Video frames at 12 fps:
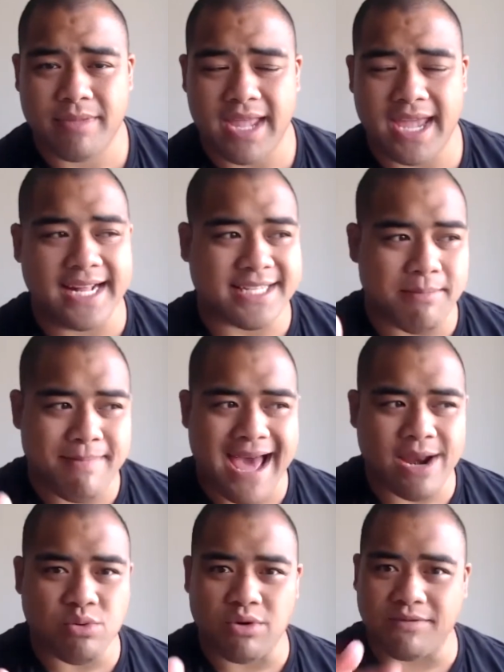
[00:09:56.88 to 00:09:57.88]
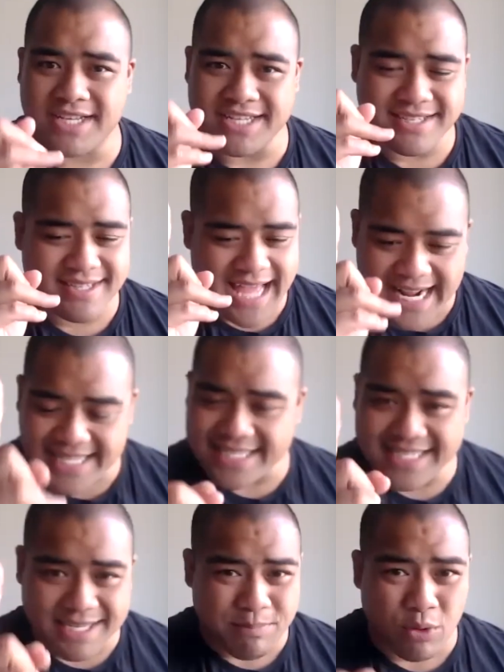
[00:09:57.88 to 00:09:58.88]
And it's a matter of just, that is a
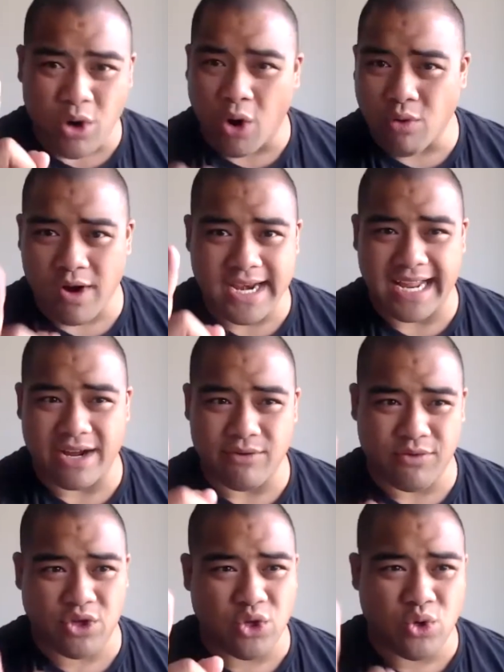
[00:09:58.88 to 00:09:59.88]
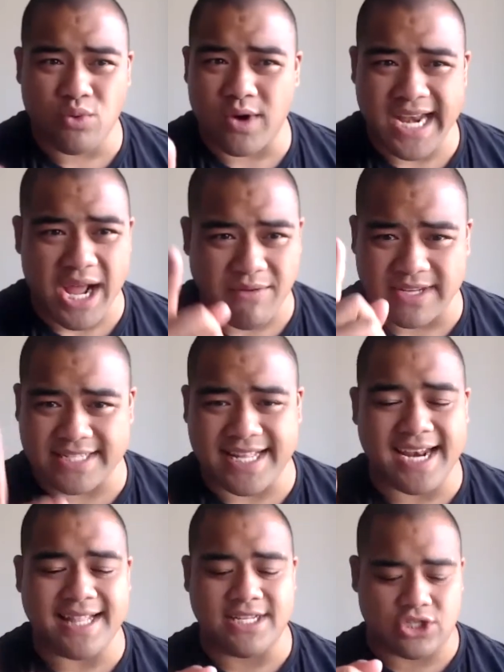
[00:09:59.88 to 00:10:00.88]
simple goal right now. For you right now, if you're
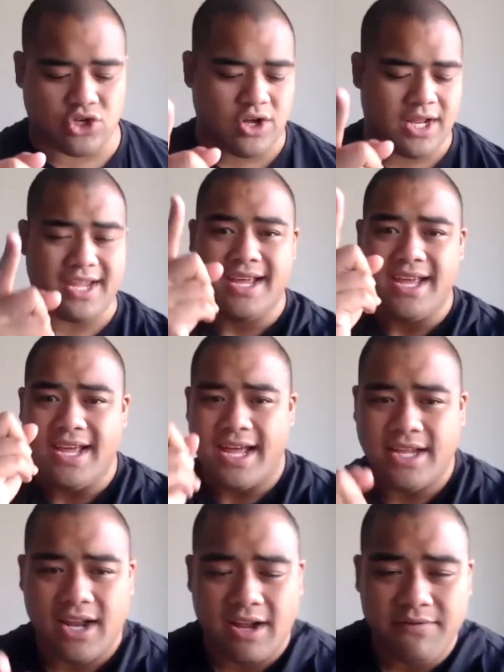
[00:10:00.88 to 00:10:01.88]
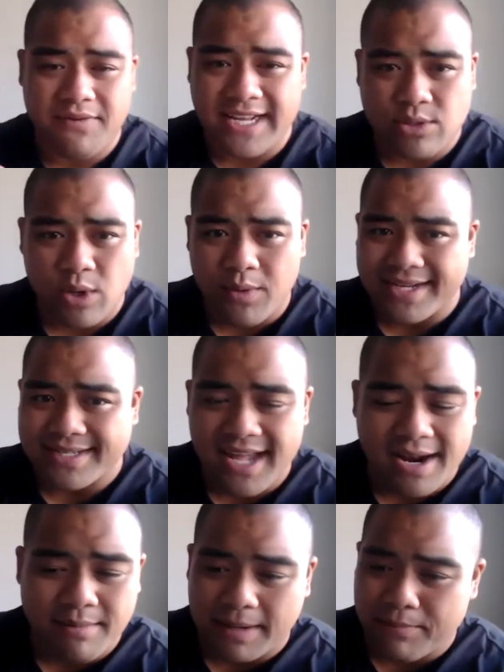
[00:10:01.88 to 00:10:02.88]
starting this journey and you're like, Felix, where do I
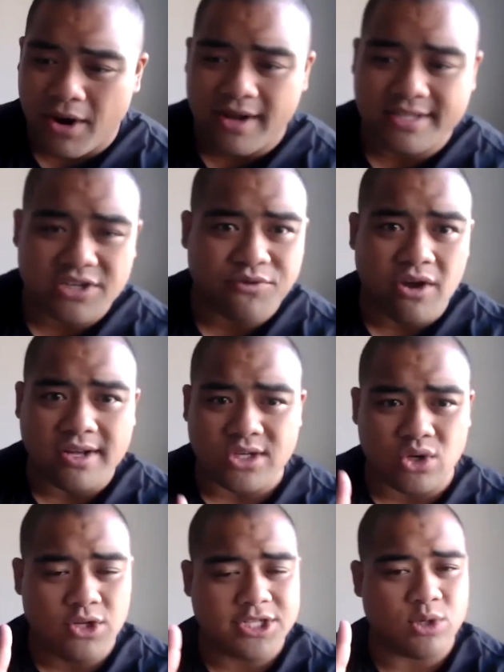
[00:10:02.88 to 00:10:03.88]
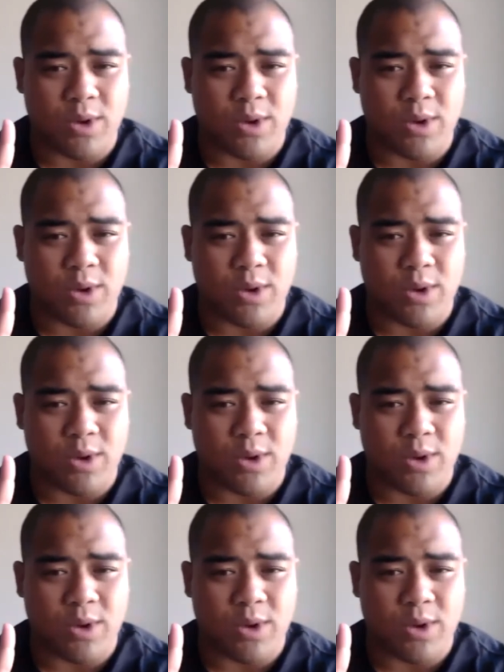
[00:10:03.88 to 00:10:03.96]
start? I'm like, bro, just focus on losing